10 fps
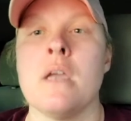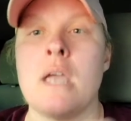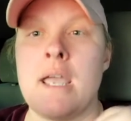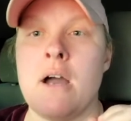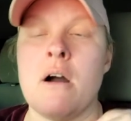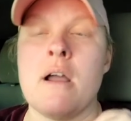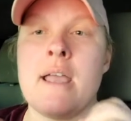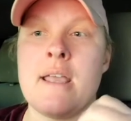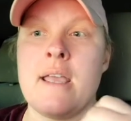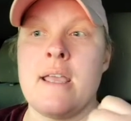A, a,
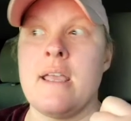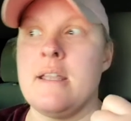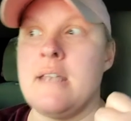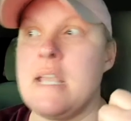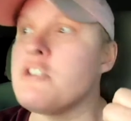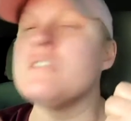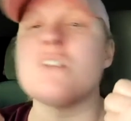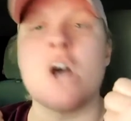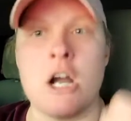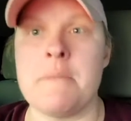a, a nation's
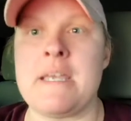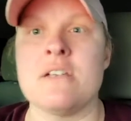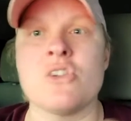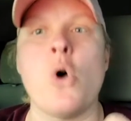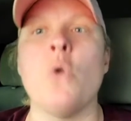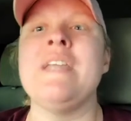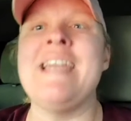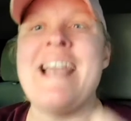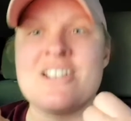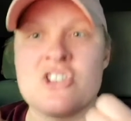army is
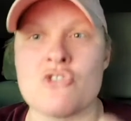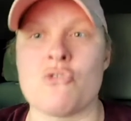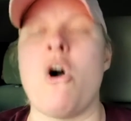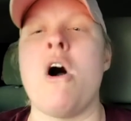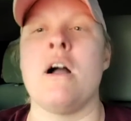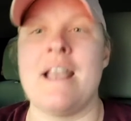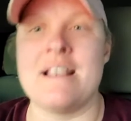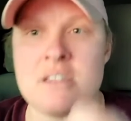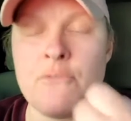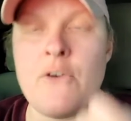only as strong
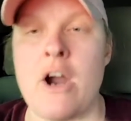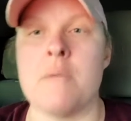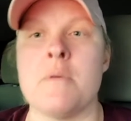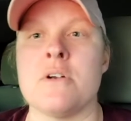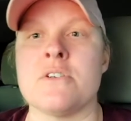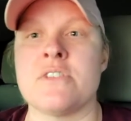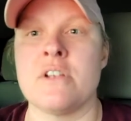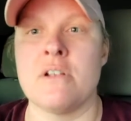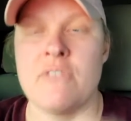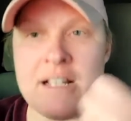as the farmers
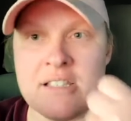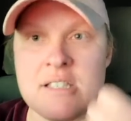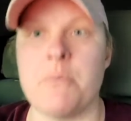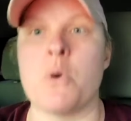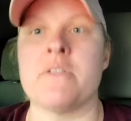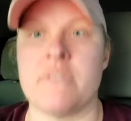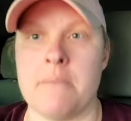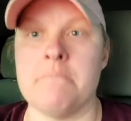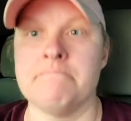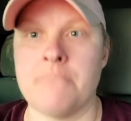that support
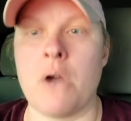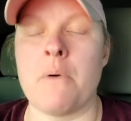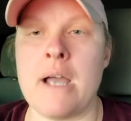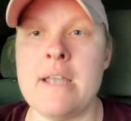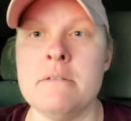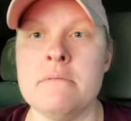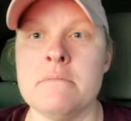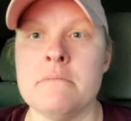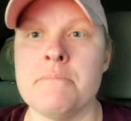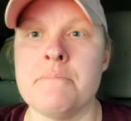them. All right.
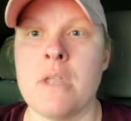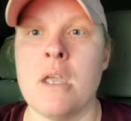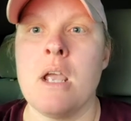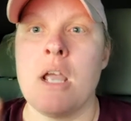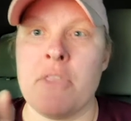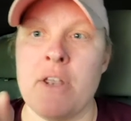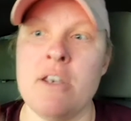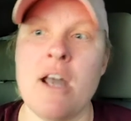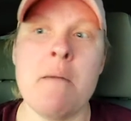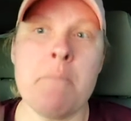The
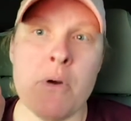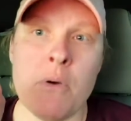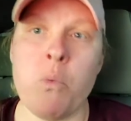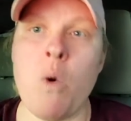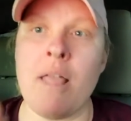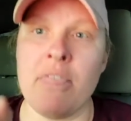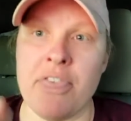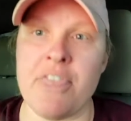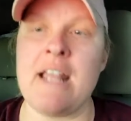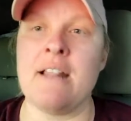number one
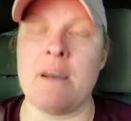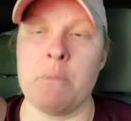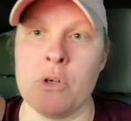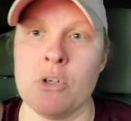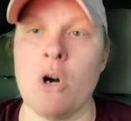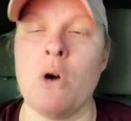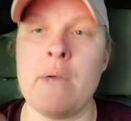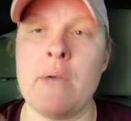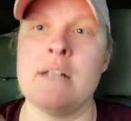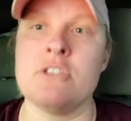thing that will go
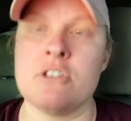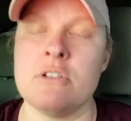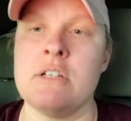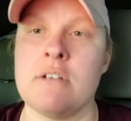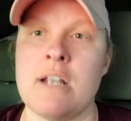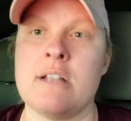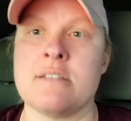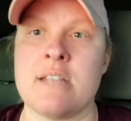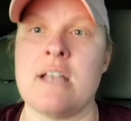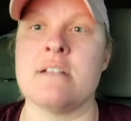into the United
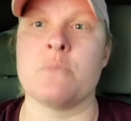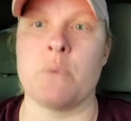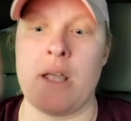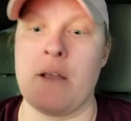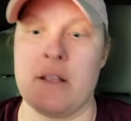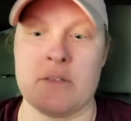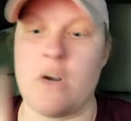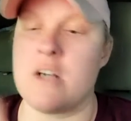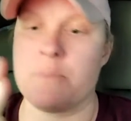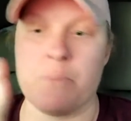States as
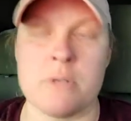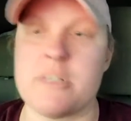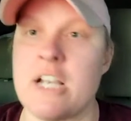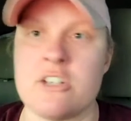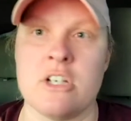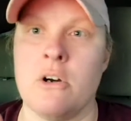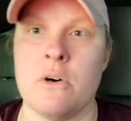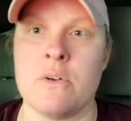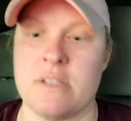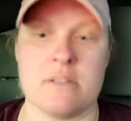far as protection
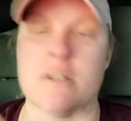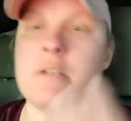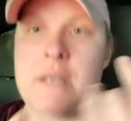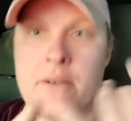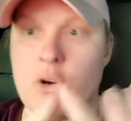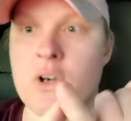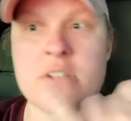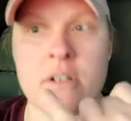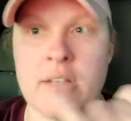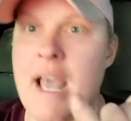goes, it's going to be, of course,
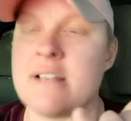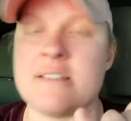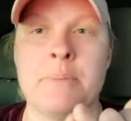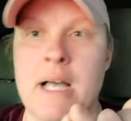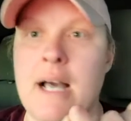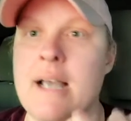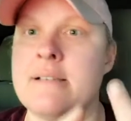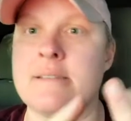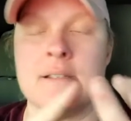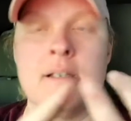our gas
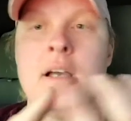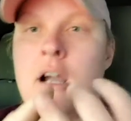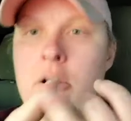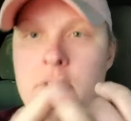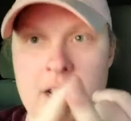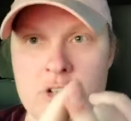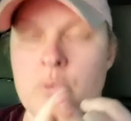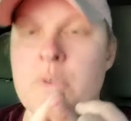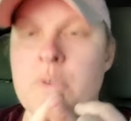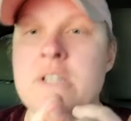supplies, our natural
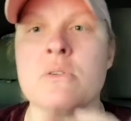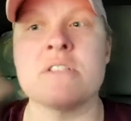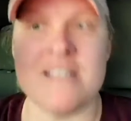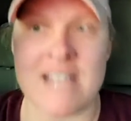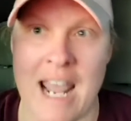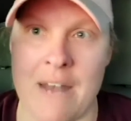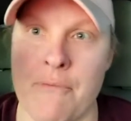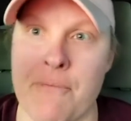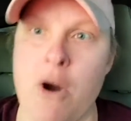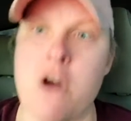resources, and
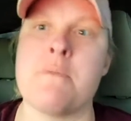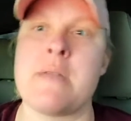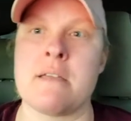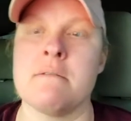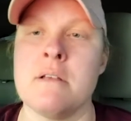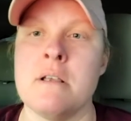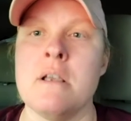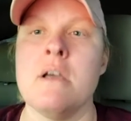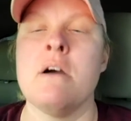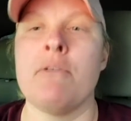farming.
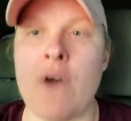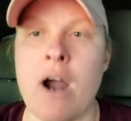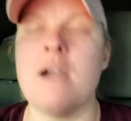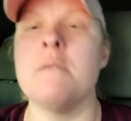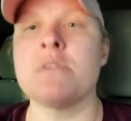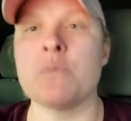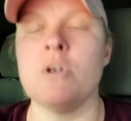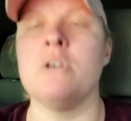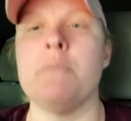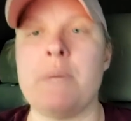Farms
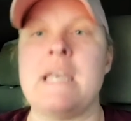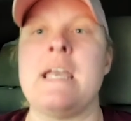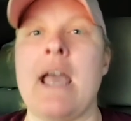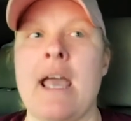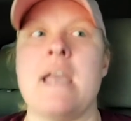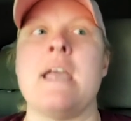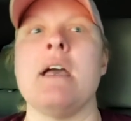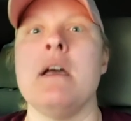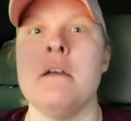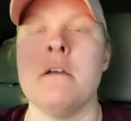will be
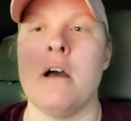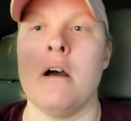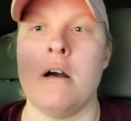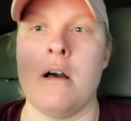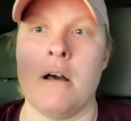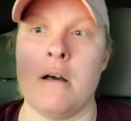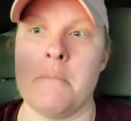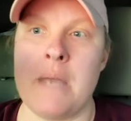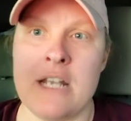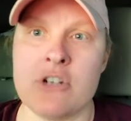a, a, a
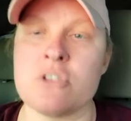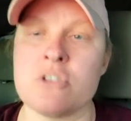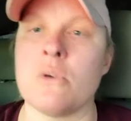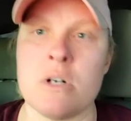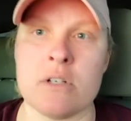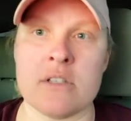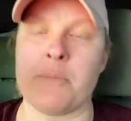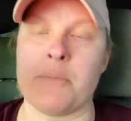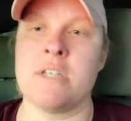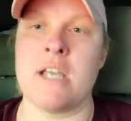major source of
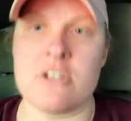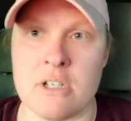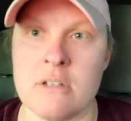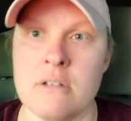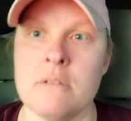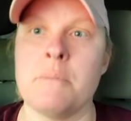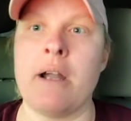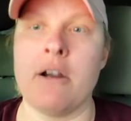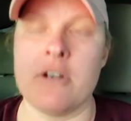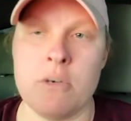protection
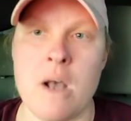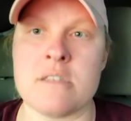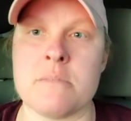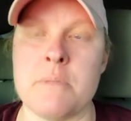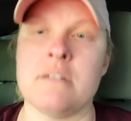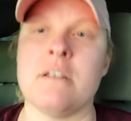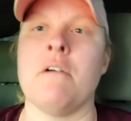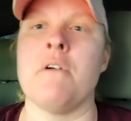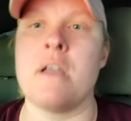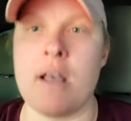by our U.S.
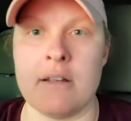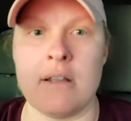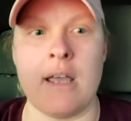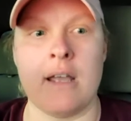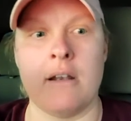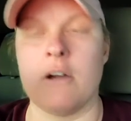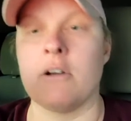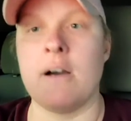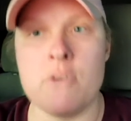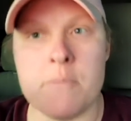military, and, and our
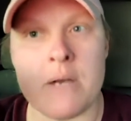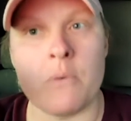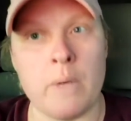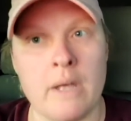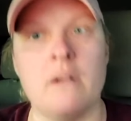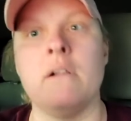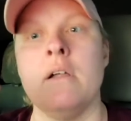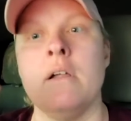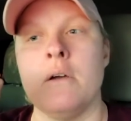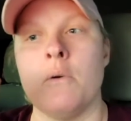government will
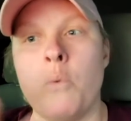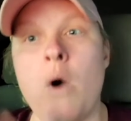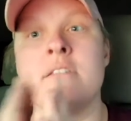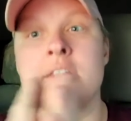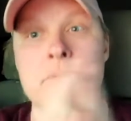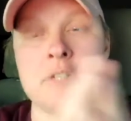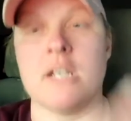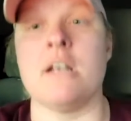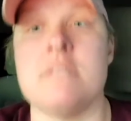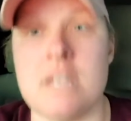want them to
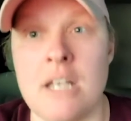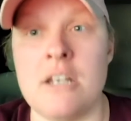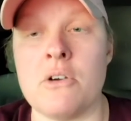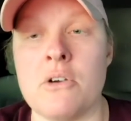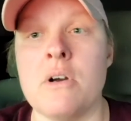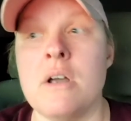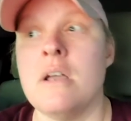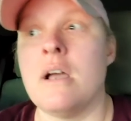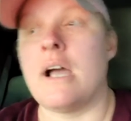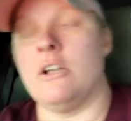continue.
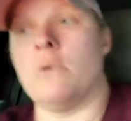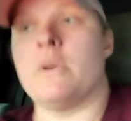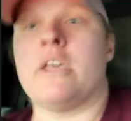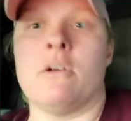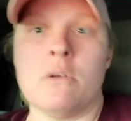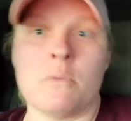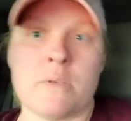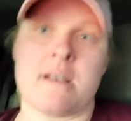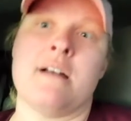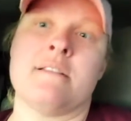I know here in
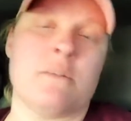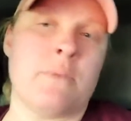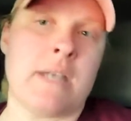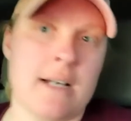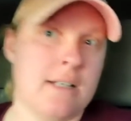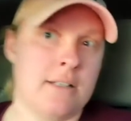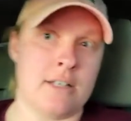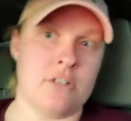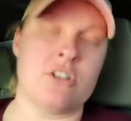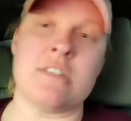Wisconsin, we got
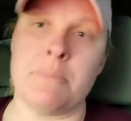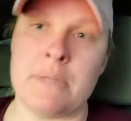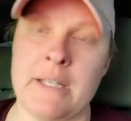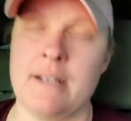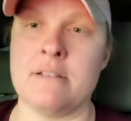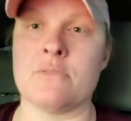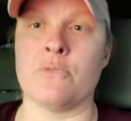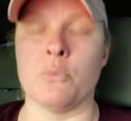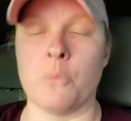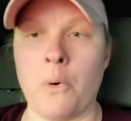contingency plans
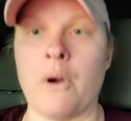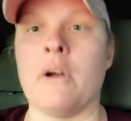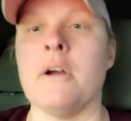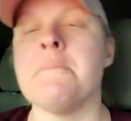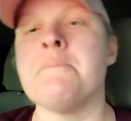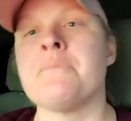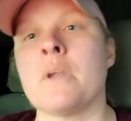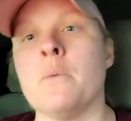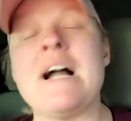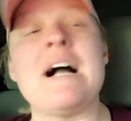for war
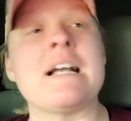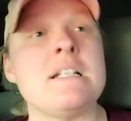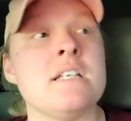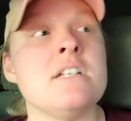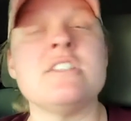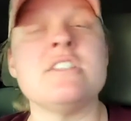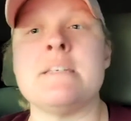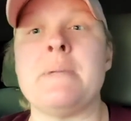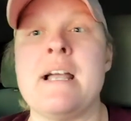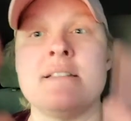we got contingency
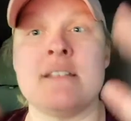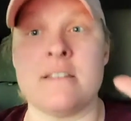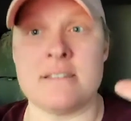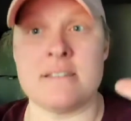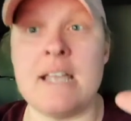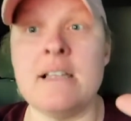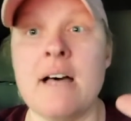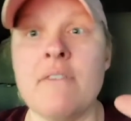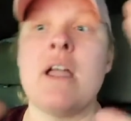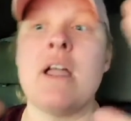plans at the state
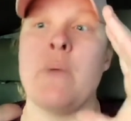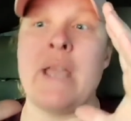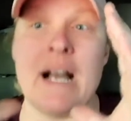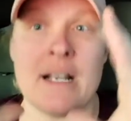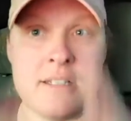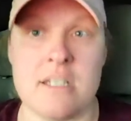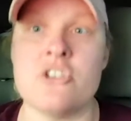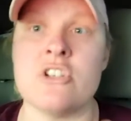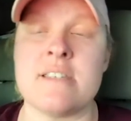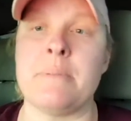level and we got
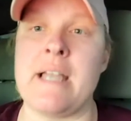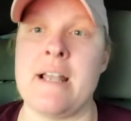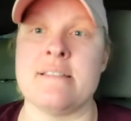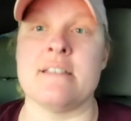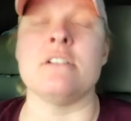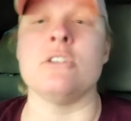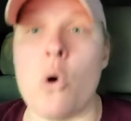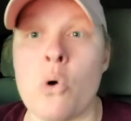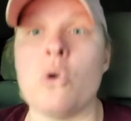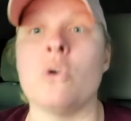contingency plans at the
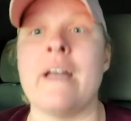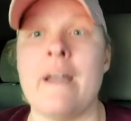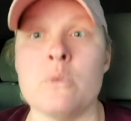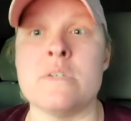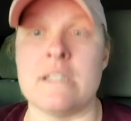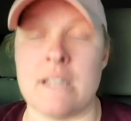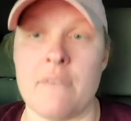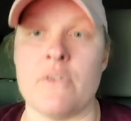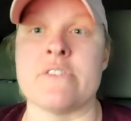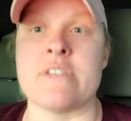local county
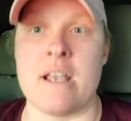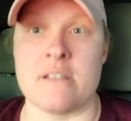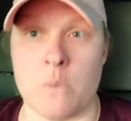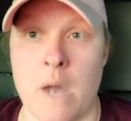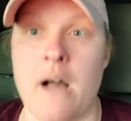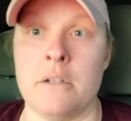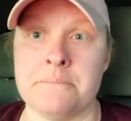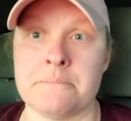levels as well